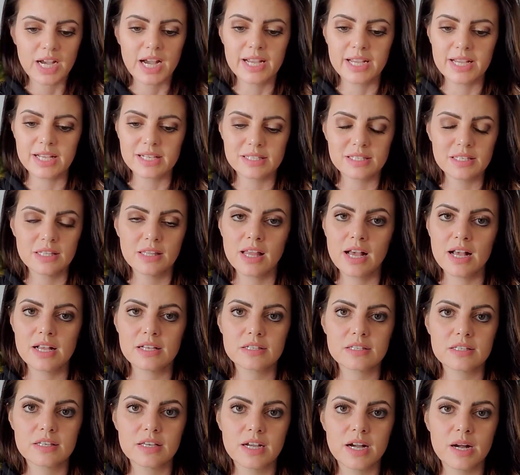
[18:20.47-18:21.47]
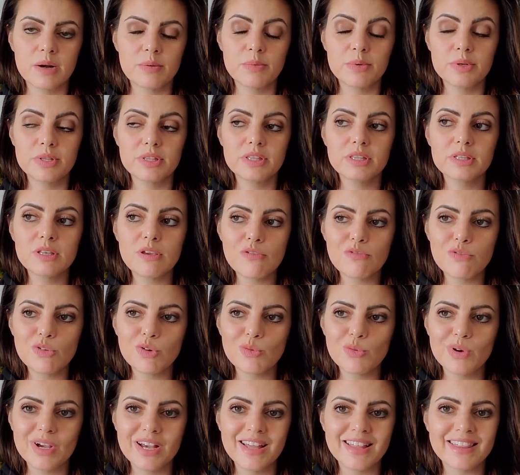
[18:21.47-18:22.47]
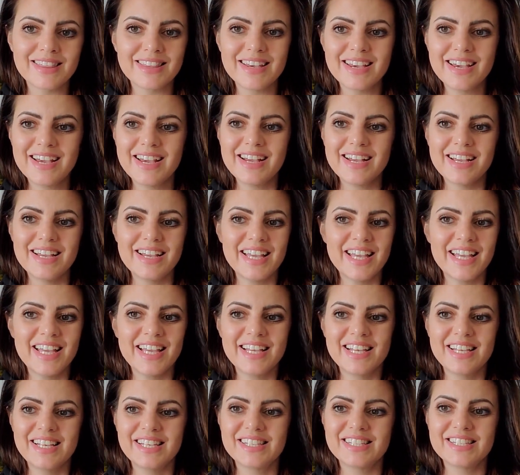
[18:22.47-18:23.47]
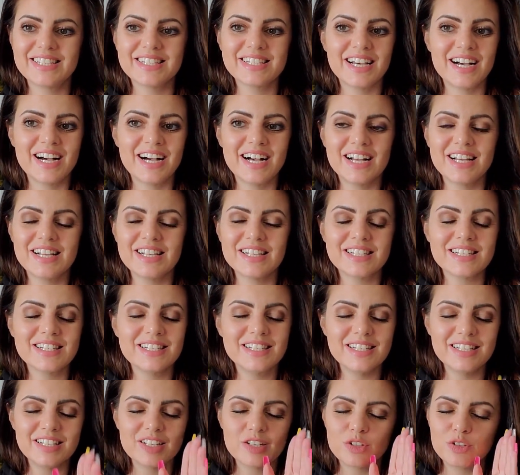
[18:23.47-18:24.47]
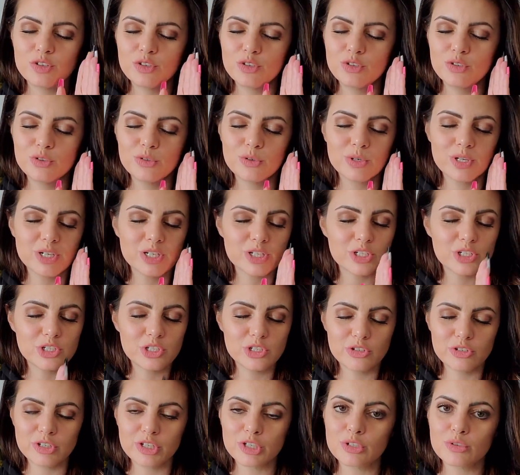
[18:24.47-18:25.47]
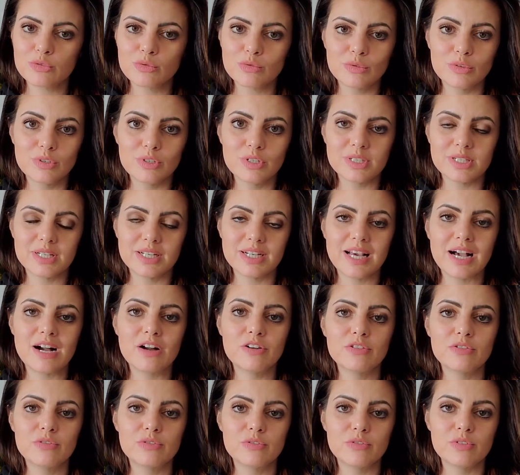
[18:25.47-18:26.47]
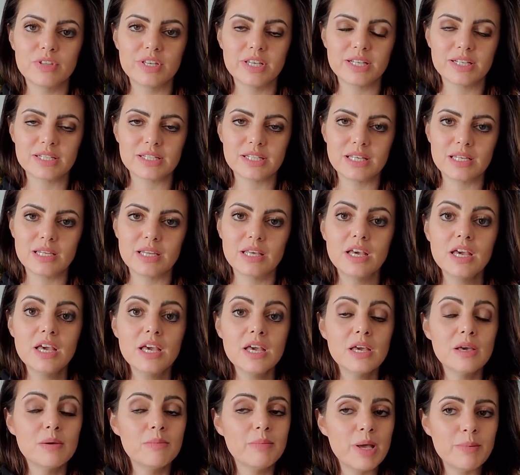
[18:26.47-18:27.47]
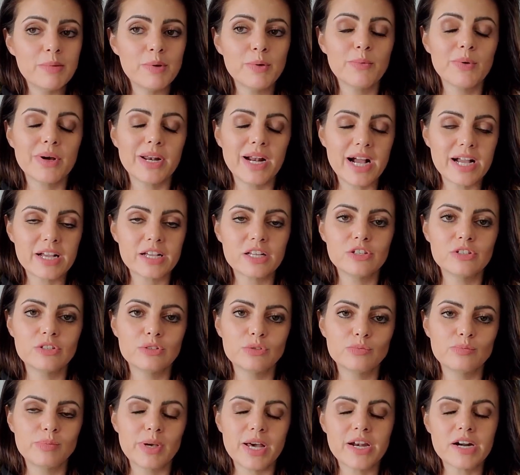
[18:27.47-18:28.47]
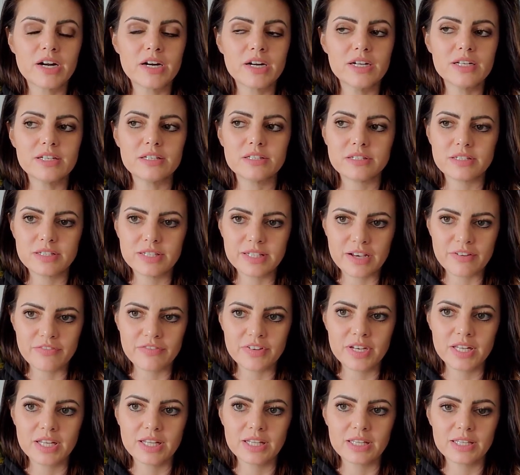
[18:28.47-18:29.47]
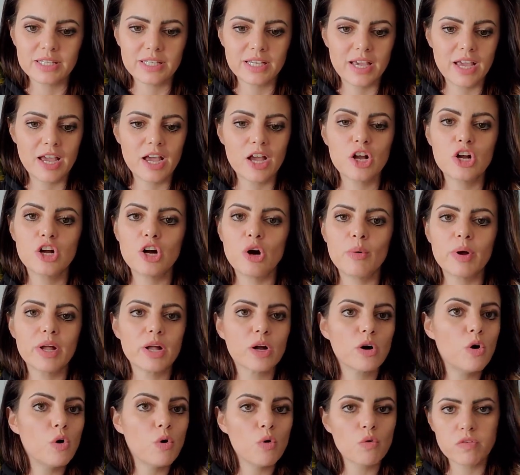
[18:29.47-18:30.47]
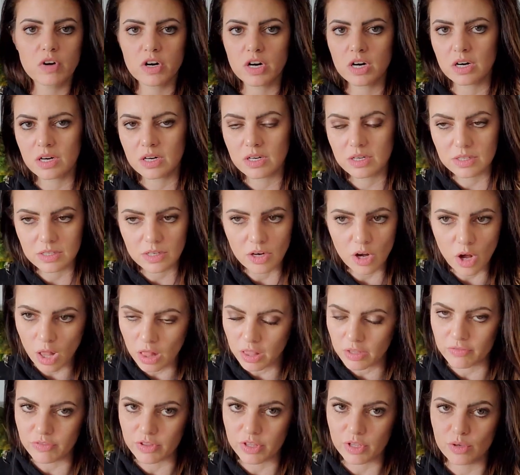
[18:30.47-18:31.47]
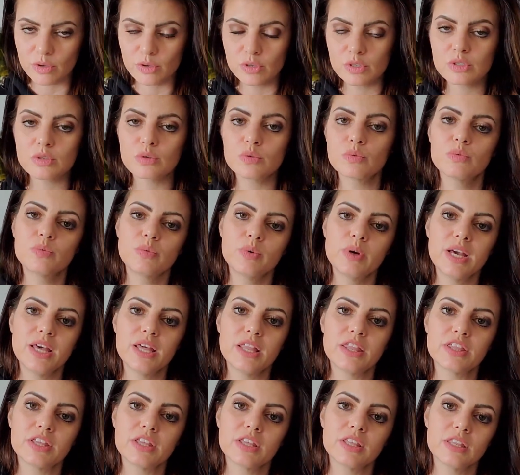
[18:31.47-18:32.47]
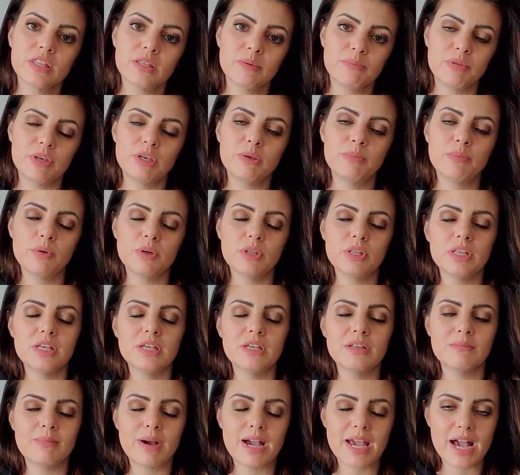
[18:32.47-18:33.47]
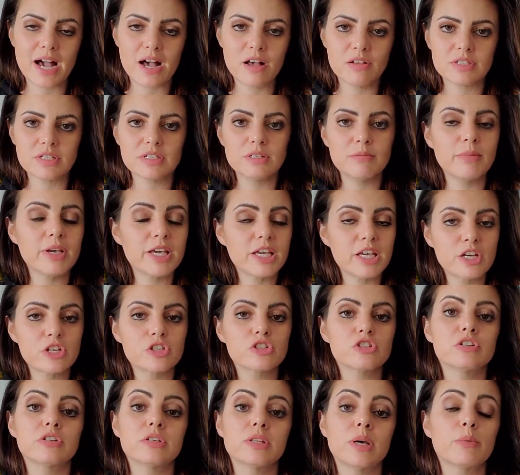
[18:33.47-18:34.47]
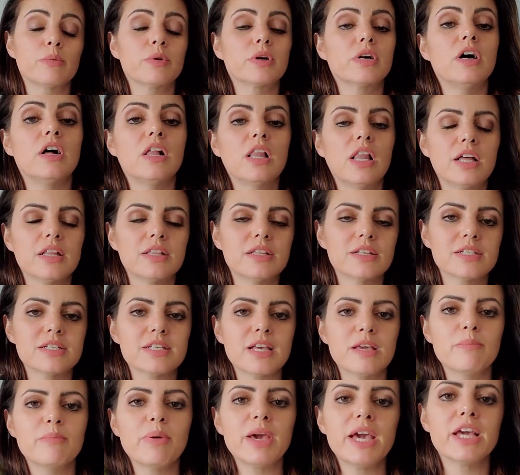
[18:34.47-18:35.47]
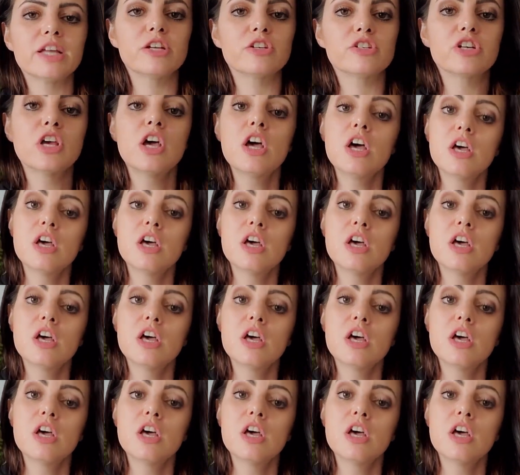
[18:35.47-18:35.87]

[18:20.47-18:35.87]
I guess the last thing I would leave you with is uh, stick to your strict rules on how you do things. And maybe what I could do better is definitely going over all of those with the people in my house and making sure that we're all on the same page.